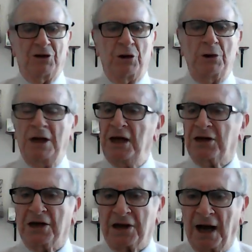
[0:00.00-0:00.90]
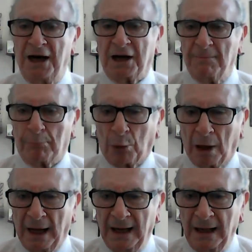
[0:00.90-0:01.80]
you need to take and
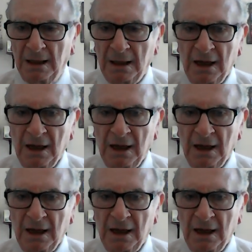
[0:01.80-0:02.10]
pray.